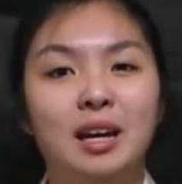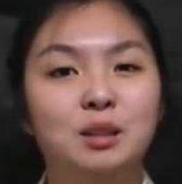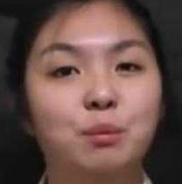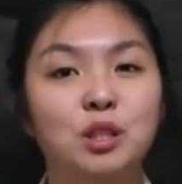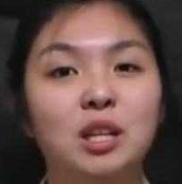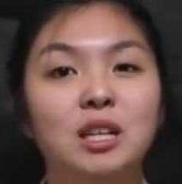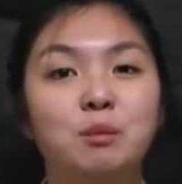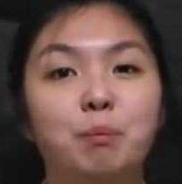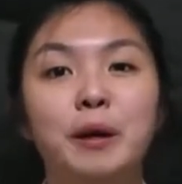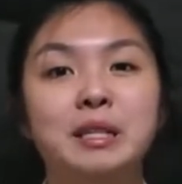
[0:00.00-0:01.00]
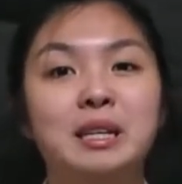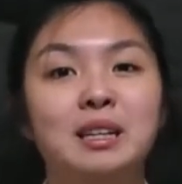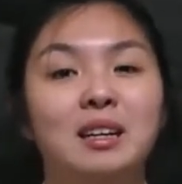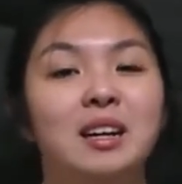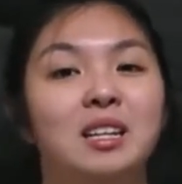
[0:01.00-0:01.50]
and machines
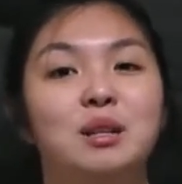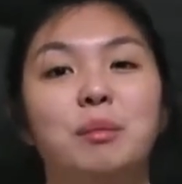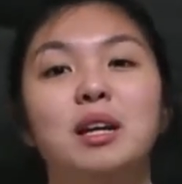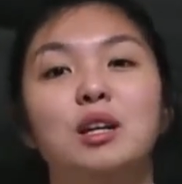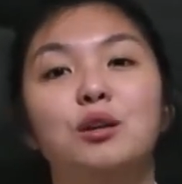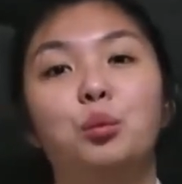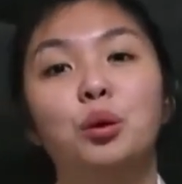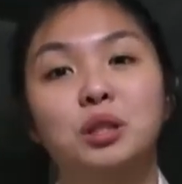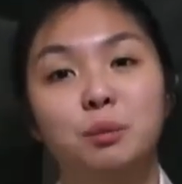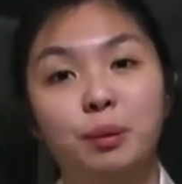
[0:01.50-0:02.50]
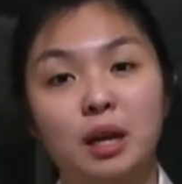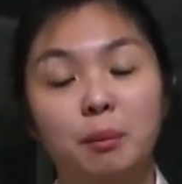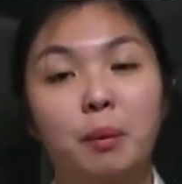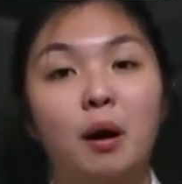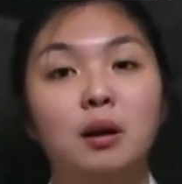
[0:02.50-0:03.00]
buzzing to make you want to be a
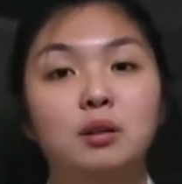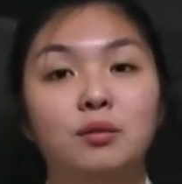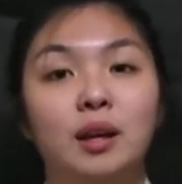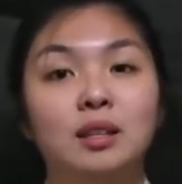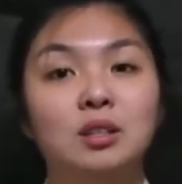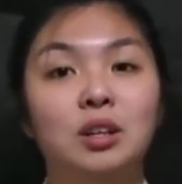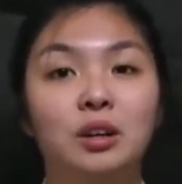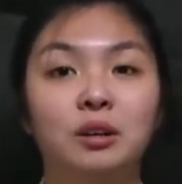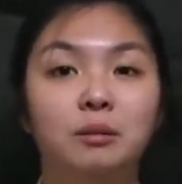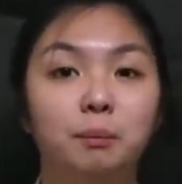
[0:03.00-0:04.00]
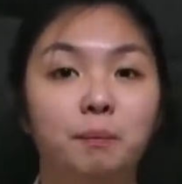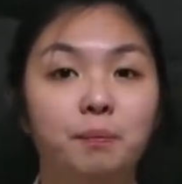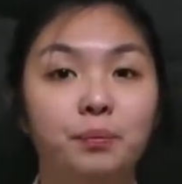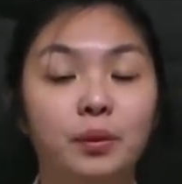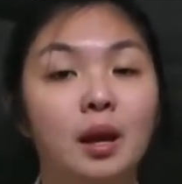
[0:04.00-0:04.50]
part of that too.
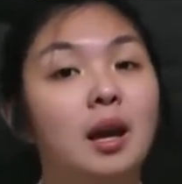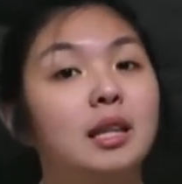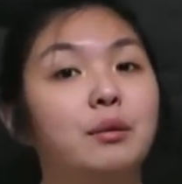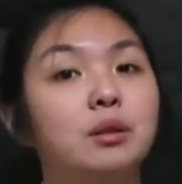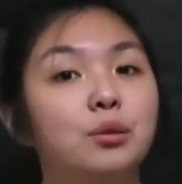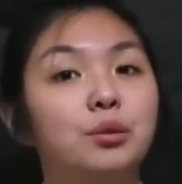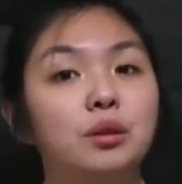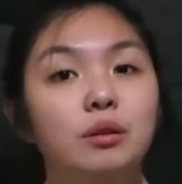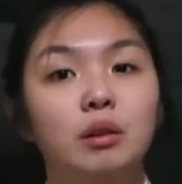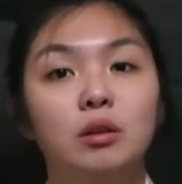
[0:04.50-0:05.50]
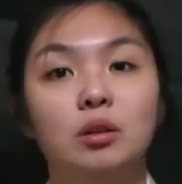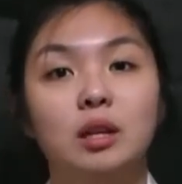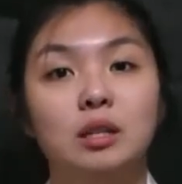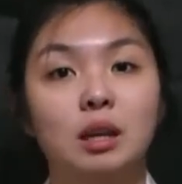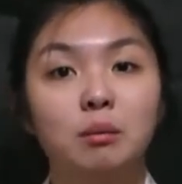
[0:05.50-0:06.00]
There is also
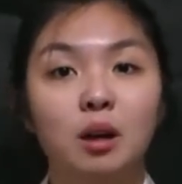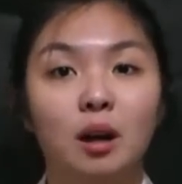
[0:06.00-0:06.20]
usually some